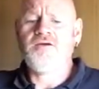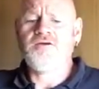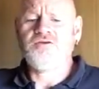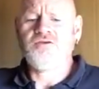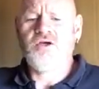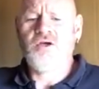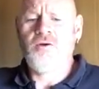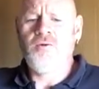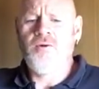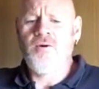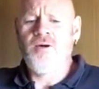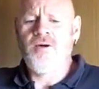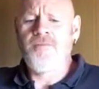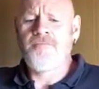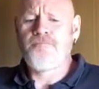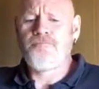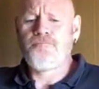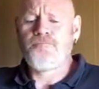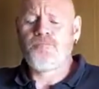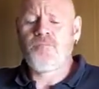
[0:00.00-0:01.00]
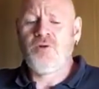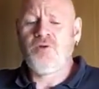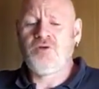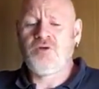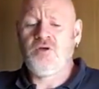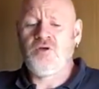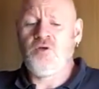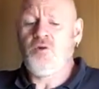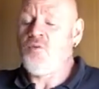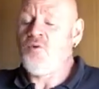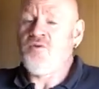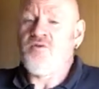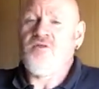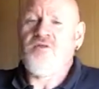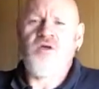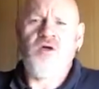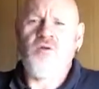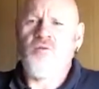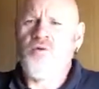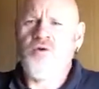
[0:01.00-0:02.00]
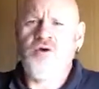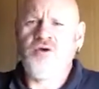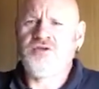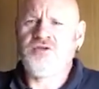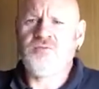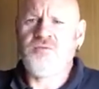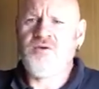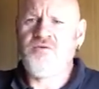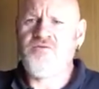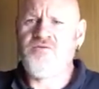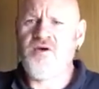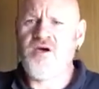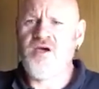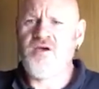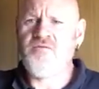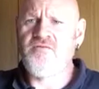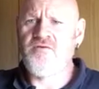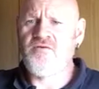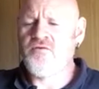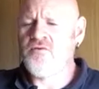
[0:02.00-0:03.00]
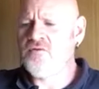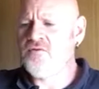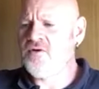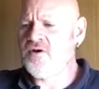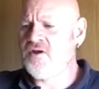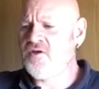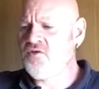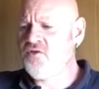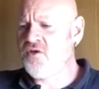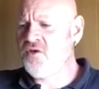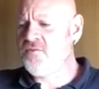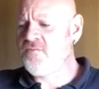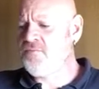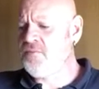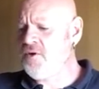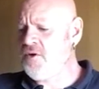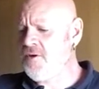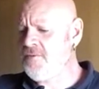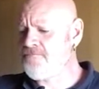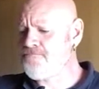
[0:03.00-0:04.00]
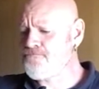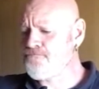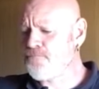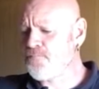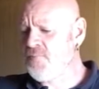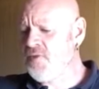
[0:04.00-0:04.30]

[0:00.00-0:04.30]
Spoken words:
so I don't know whether that worked in my favour or anything, but